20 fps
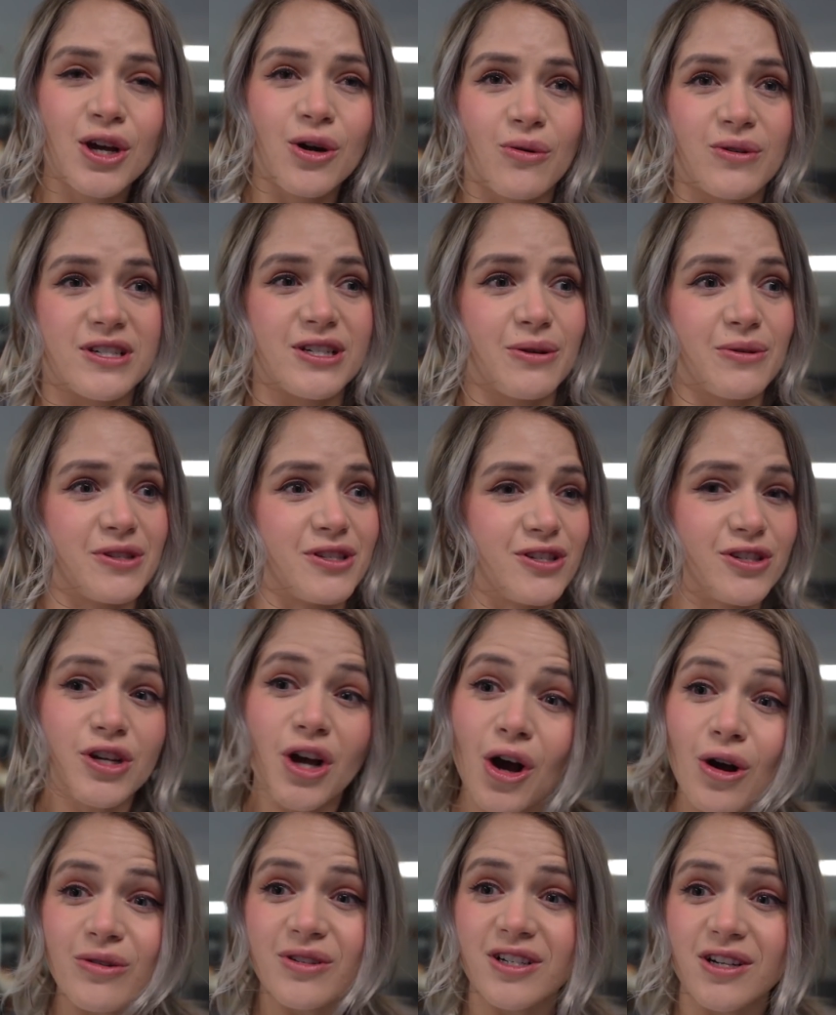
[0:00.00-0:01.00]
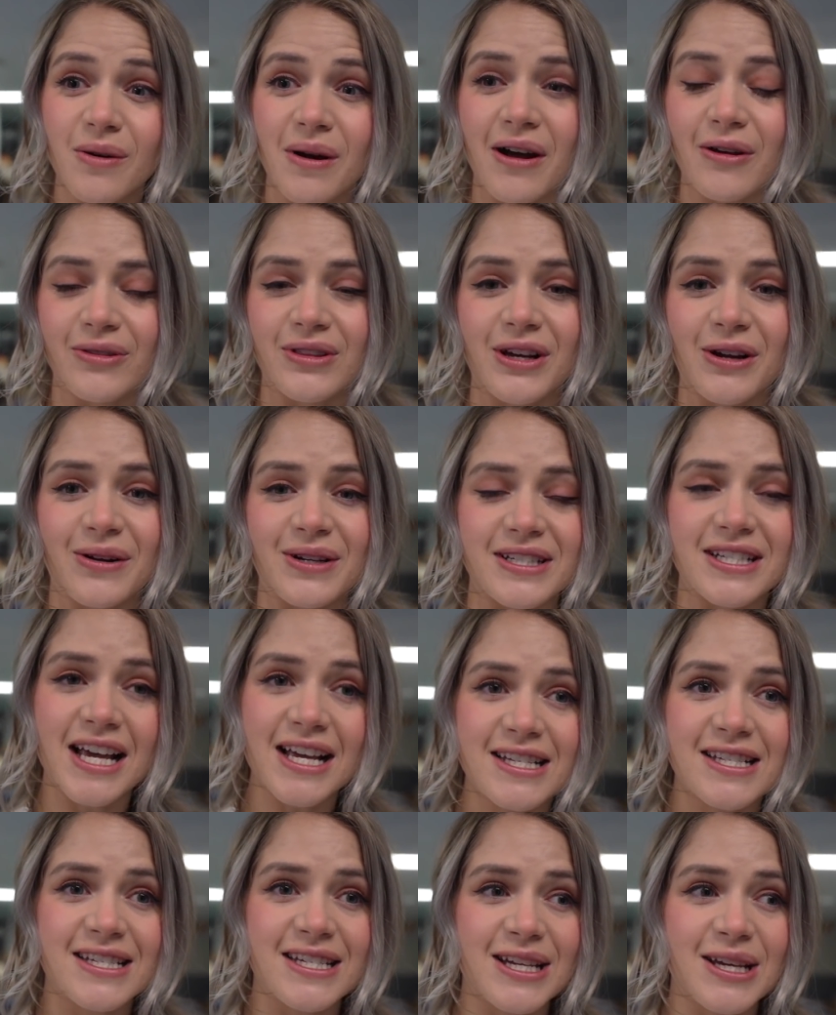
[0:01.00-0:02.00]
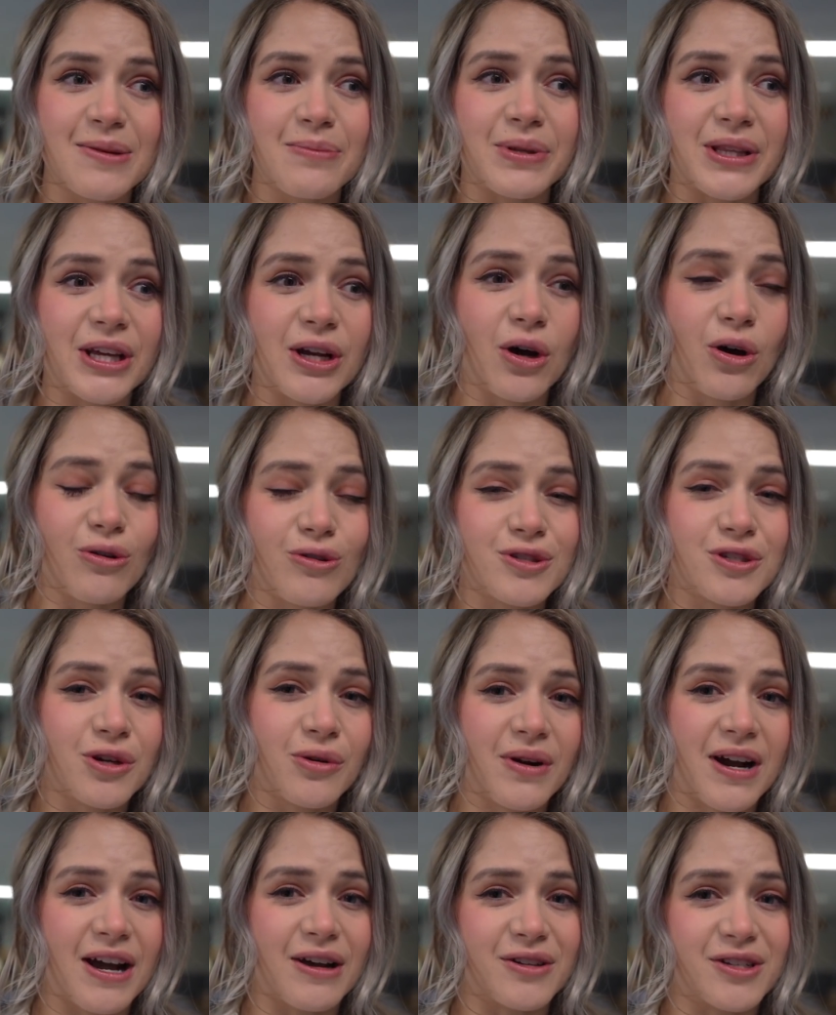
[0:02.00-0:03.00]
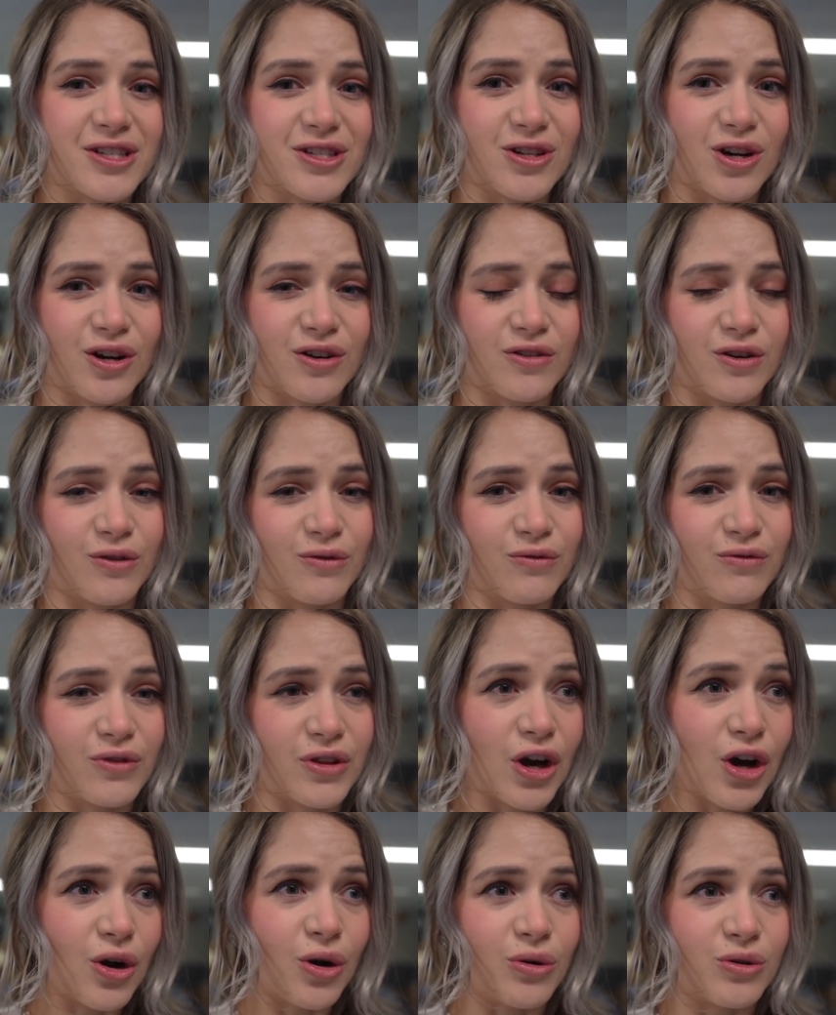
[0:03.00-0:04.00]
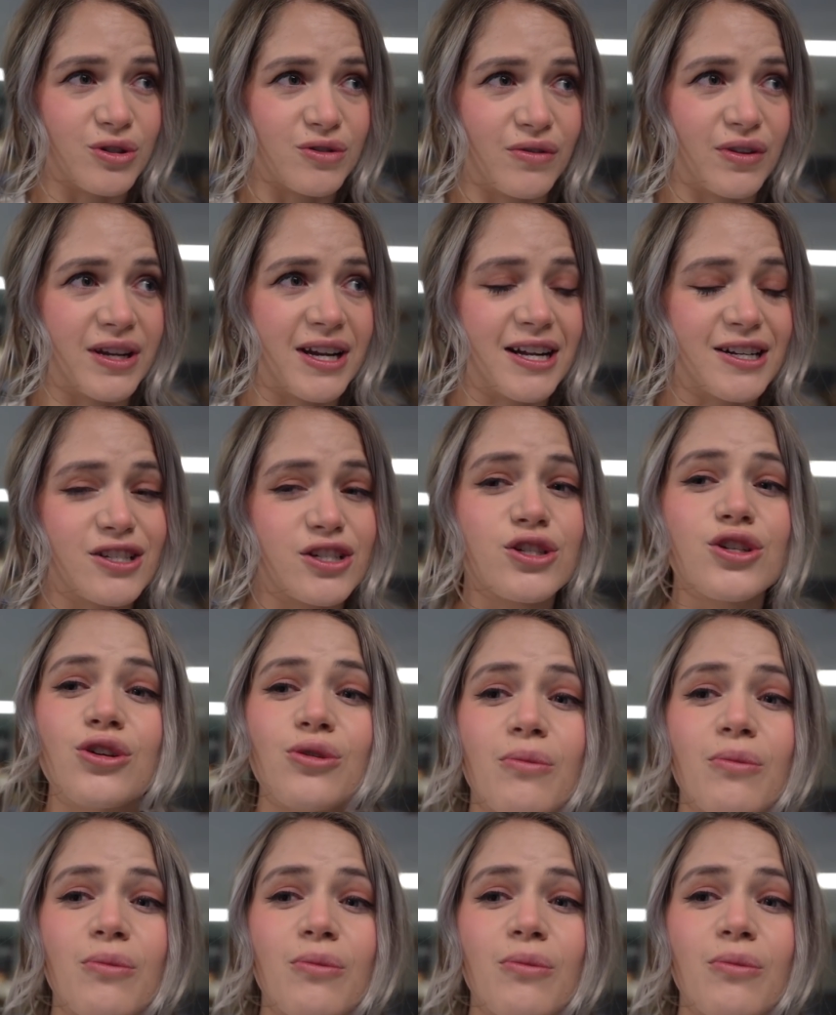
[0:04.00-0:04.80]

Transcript: which I was stoked to go out there and test it, but they also are out of stock of those for the next 2